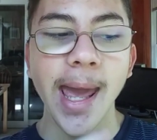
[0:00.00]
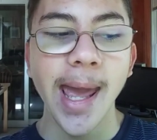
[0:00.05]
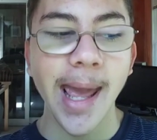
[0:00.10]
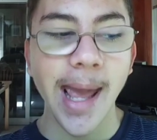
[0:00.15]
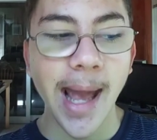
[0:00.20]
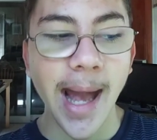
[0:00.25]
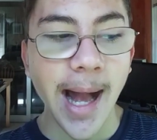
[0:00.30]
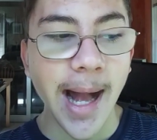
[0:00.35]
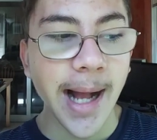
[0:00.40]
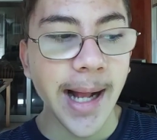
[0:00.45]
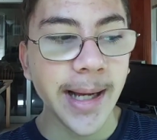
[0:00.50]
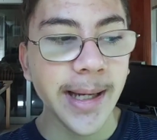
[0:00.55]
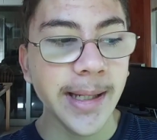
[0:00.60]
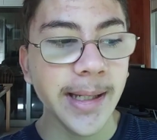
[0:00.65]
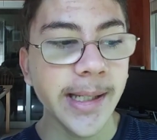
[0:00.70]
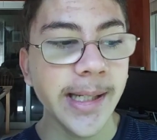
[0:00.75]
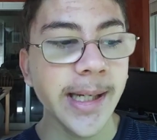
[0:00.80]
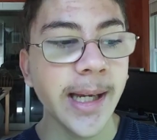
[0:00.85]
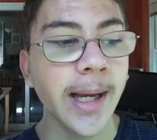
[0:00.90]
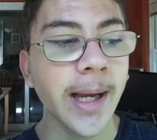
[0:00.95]

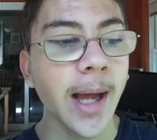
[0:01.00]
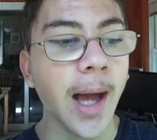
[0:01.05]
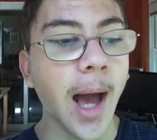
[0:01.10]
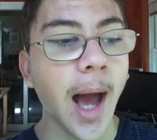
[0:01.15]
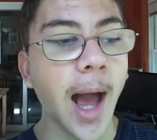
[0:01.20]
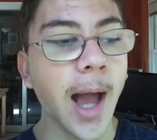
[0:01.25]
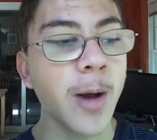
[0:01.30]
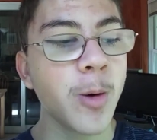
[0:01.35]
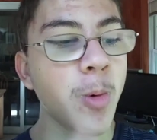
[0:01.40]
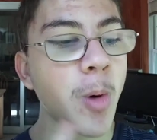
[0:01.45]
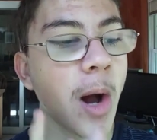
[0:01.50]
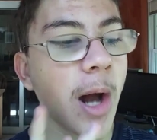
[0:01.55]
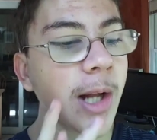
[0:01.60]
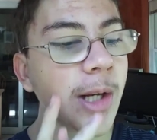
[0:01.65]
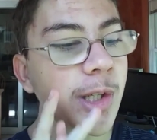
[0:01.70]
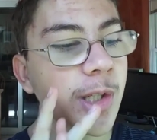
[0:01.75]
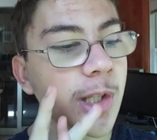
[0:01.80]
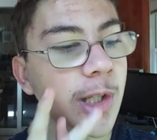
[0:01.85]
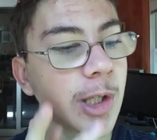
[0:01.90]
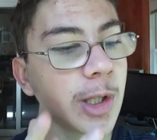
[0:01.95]
And I
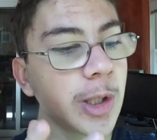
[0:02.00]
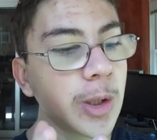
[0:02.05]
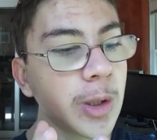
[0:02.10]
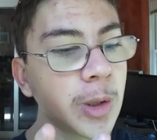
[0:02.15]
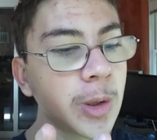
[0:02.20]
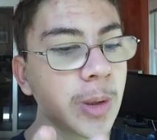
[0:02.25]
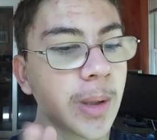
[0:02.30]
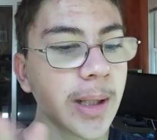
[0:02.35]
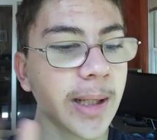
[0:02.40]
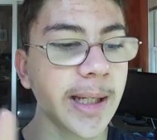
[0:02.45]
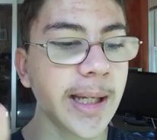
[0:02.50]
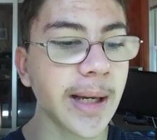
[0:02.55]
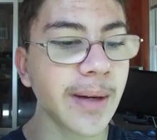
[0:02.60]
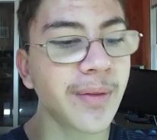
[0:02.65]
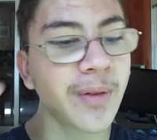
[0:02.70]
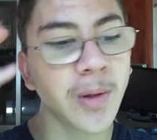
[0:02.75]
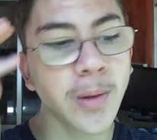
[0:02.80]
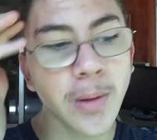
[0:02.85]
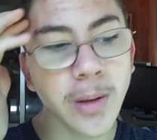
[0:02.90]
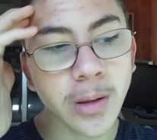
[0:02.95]
want to
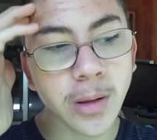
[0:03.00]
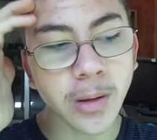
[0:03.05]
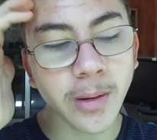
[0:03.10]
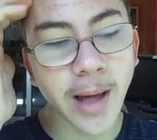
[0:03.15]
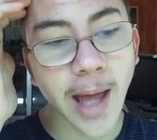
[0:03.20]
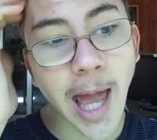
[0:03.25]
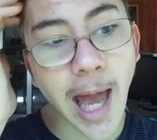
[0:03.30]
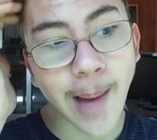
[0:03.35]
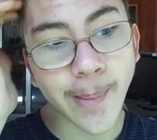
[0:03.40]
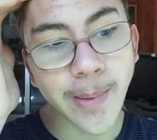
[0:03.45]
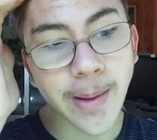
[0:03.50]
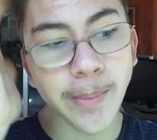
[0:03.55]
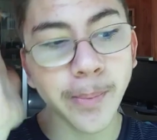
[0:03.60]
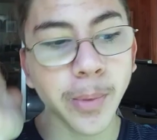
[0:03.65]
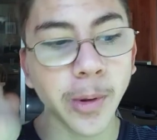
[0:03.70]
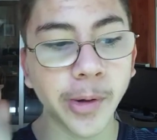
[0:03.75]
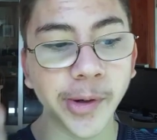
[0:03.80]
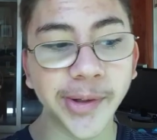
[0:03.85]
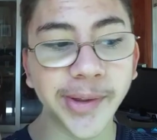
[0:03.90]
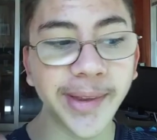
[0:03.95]
give a little happy
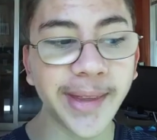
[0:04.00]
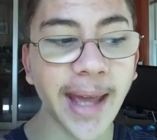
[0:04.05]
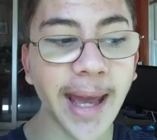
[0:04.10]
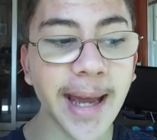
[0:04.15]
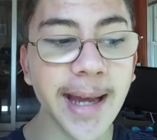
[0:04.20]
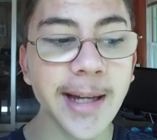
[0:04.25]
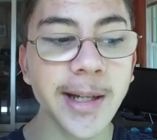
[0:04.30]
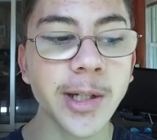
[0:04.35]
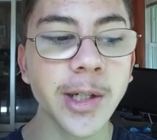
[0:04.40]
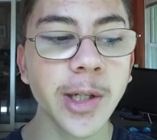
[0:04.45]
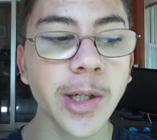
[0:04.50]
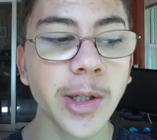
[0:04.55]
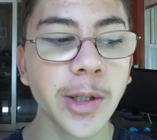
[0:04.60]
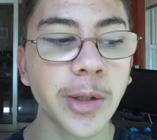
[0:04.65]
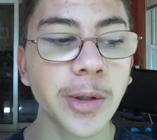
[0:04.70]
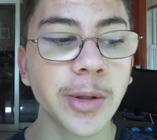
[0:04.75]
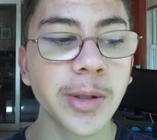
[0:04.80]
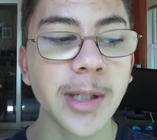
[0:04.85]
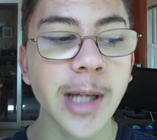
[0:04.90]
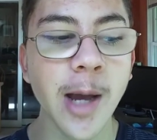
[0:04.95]
birthday
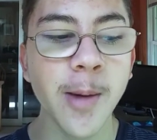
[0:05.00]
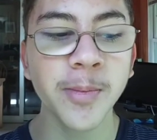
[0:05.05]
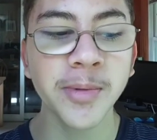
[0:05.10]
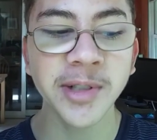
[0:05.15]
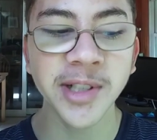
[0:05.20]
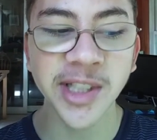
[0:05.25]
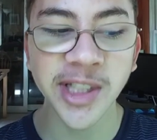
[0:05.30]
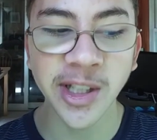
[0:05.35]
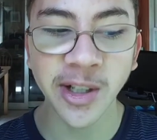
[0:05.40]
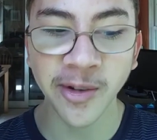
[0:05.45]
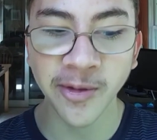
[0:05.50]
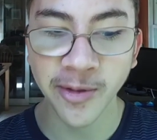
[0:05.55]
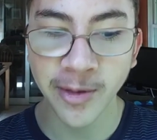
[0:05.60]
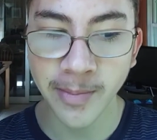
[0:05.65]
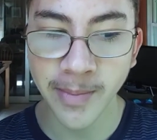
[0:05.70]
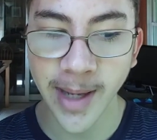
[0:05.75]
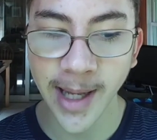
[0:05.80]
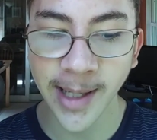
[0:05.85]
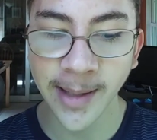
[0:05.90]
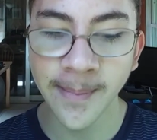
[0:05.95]
to Debra
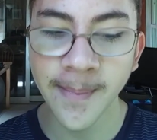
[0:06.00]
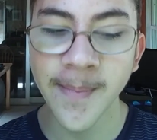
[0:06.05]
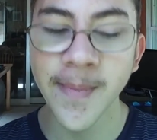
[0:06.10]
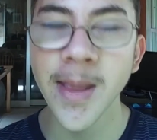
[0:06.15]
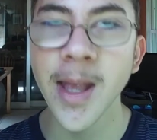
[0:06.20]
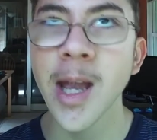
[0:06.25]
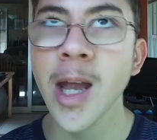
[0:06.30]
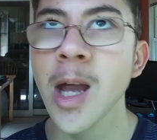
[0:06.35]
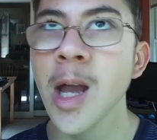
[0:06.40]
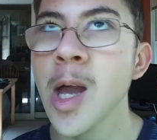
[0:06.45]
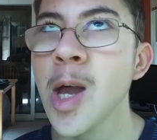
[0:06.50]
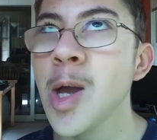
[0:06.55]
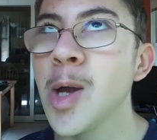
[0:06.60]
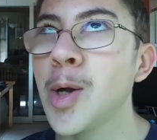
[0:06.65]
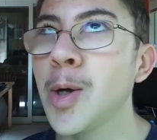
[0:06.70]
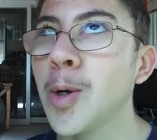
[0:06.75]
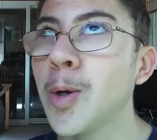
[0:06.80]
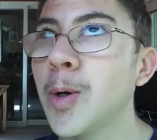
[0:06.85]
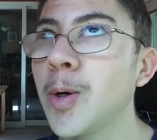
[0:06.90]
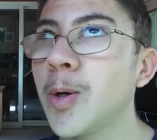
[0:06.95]
Silverman,
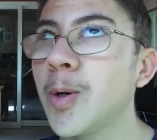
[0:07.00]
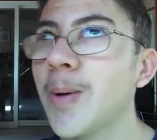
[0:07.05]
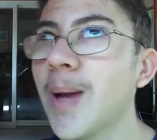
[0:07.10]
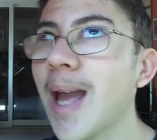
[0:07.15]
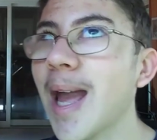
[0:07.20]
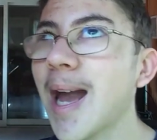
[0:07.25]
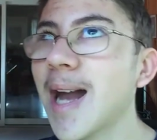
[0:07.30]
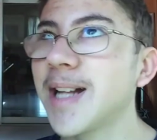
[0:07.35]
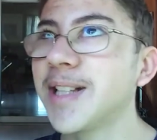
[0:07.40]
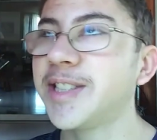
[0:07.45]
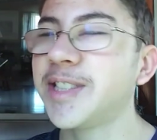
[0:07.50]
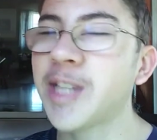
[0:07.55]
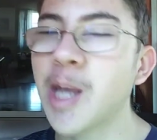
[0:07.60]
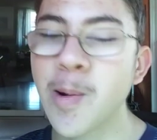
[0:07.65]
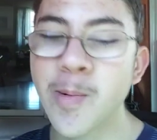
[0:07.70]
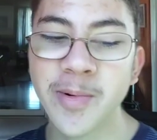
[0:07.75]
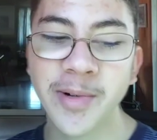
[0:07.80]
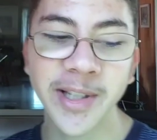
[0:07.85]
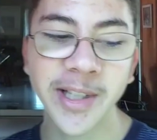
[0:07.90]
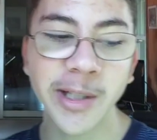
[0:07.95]
who has
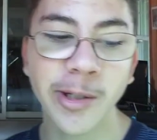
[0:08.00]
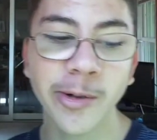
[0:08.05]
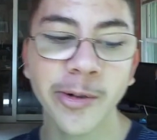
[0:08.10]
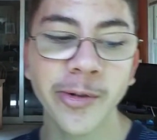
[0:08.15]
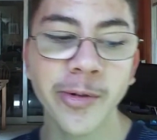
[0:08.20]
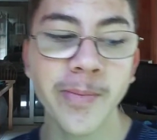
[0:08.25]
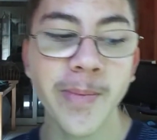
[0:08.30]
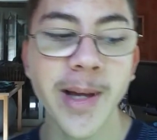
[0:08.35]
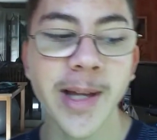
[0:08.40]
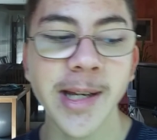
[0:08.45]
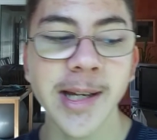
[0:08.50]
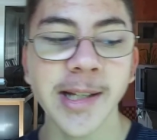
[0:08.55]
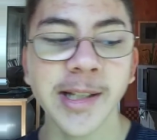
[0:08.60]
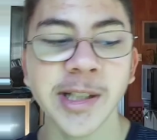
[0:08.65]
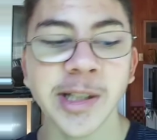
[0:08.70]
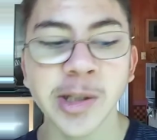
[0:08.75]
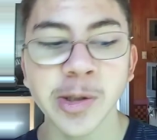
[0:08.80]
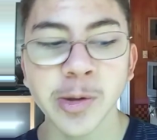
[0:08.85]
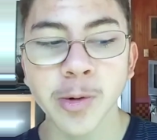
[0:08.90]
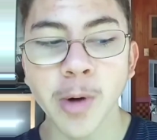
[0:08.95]
Debra Silverman
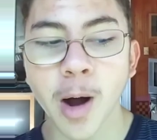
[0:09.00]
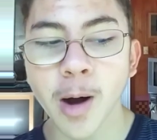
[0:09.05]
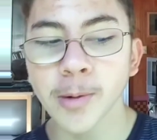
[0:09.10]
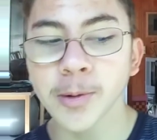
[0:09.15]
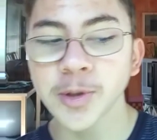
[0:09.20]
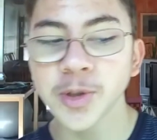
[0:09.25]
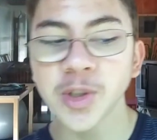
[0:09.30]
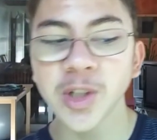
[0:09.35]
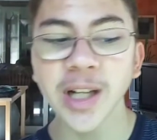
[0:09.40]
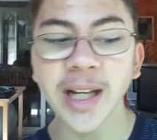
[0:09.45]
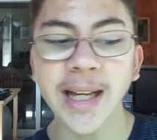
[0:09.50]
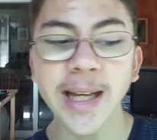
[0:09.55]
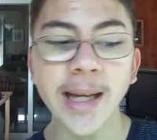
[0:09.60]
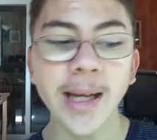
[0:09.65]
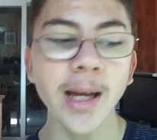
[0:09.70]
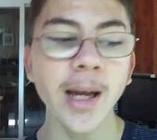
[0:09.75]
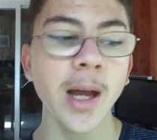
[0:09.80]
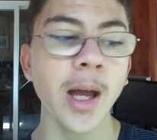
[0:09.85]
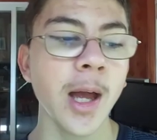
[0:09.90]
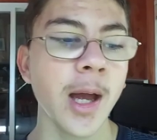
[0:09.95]

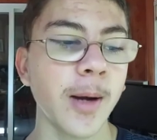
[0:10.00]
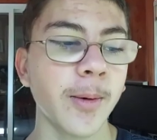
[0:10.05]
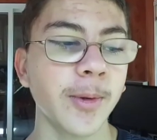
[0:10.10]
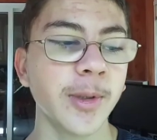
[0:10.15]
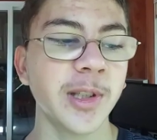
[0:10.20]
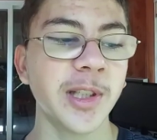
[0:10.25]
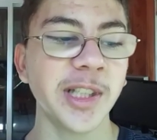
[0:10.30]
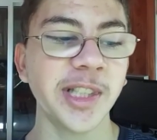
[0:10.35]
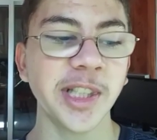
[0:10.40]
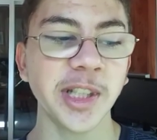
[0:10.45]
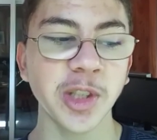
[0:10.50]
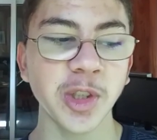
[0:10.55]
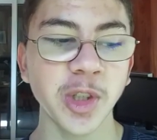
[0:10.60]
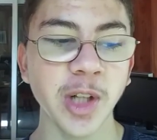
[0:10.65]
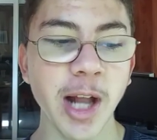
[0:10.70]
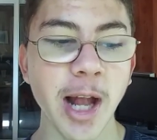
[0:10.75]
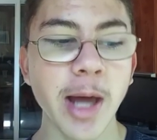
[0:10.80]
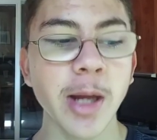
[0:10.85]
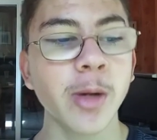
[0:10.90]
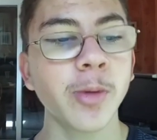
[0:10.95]
Astrology, which is a
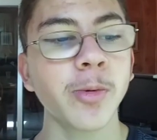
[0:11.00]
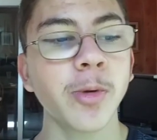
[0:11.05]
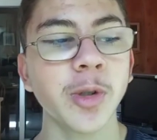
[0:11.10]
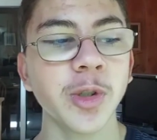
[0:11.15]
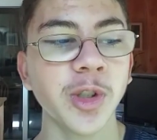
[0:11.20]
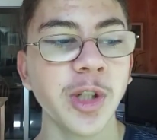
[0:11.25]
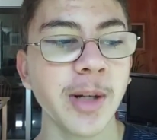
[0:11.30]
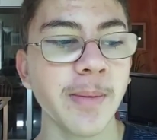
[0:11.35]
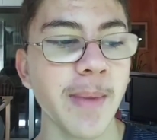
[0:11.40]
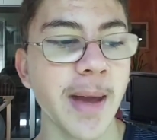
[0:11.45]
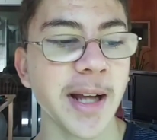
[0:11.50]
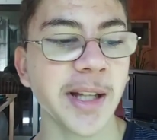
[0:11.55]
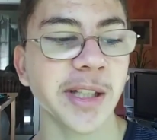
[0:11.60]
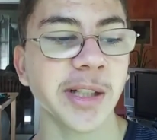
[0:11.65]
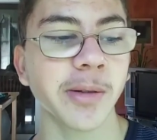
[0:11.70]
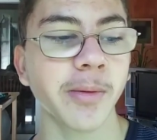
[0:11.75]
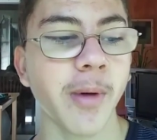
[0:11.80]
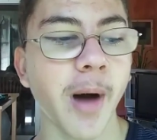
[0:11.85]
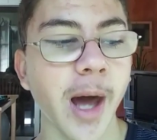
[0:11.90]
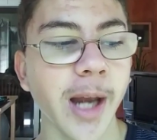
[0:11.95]
channel where she makes
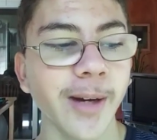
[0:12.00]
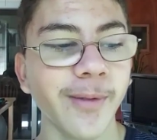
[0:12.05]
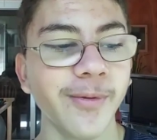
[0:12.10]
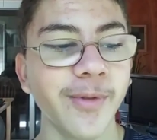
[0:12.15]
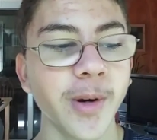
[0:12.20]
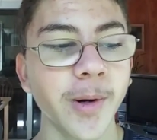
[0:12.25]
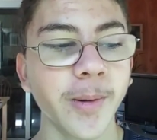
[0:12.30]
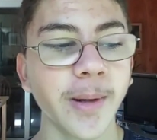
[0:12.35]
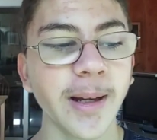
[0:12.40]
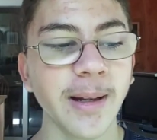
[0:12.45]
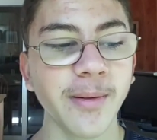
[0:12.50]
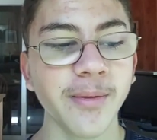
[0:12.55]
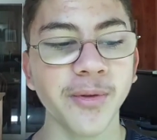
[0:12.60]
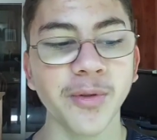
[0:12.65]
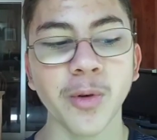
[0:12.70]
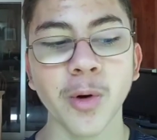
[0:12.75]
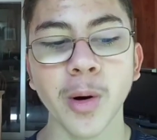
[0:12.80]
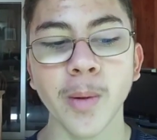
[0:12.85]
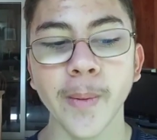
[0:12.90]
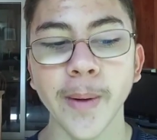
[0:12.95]
a lot of really
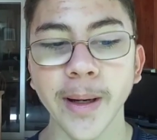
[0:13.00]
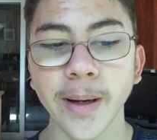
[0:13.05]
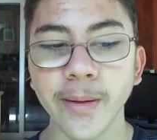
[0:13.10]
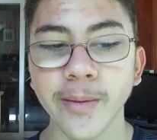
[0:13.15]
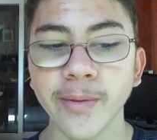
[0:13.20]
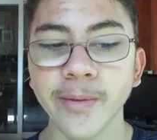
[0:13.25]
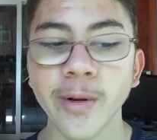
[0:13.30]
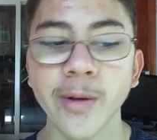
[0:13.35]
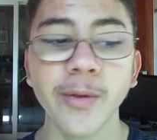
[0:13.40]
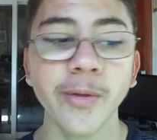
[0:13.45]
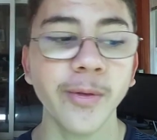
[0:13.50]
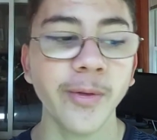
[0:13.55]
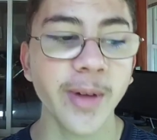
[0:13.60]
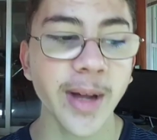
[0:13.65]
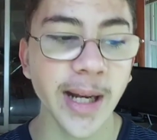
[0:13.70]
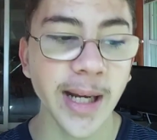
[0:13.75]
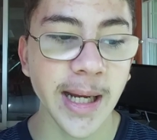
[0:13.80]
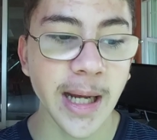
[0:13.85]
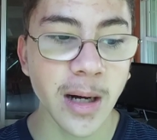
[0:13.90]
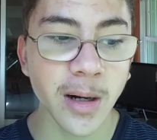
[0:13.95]
informative
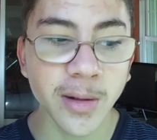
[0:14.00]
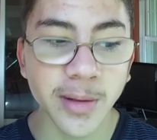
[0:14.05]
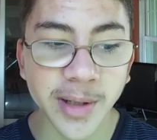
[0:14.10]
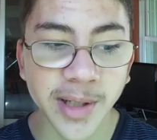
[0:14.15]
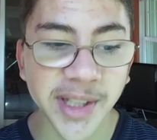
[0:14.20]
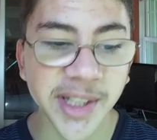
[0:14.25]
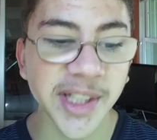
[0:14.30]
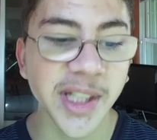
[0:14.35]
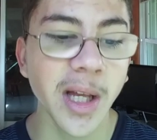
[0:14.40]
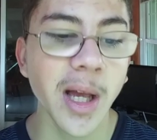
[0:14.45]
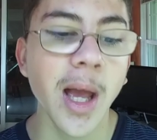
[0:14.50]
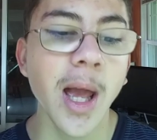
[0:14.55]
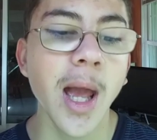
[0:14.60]
videos